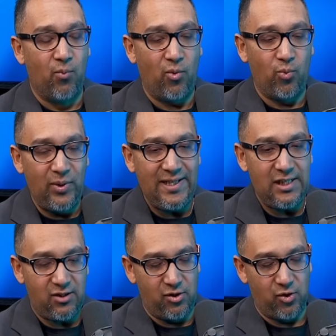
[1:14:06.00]
What we
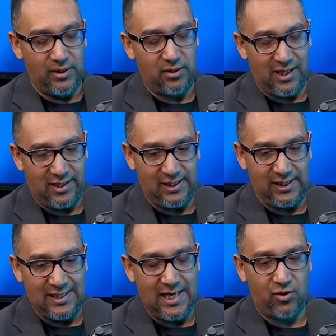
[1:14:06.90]
need to do is, I think,
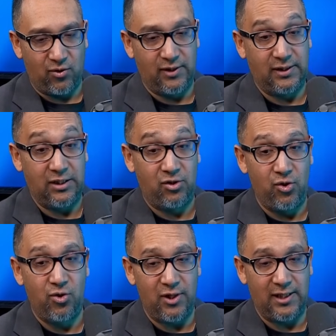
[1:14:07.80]
in that context, is
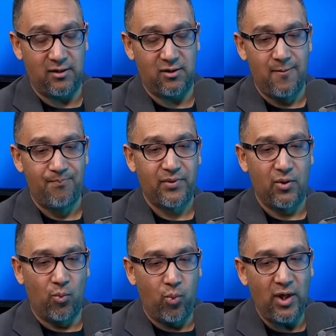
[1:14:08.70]
two things.
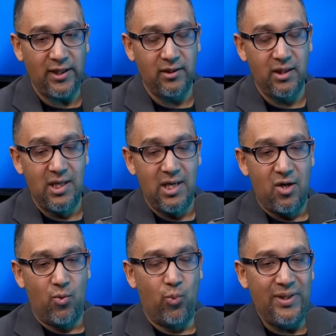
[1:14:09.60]
One,
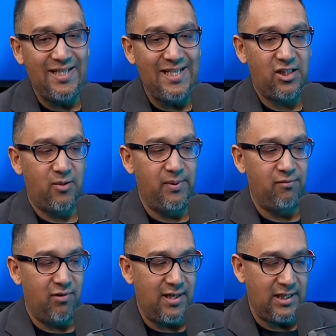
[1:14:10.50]
we need to be
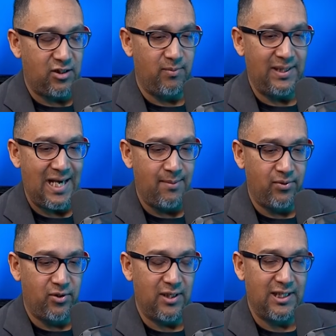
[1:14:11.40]
ready to be able to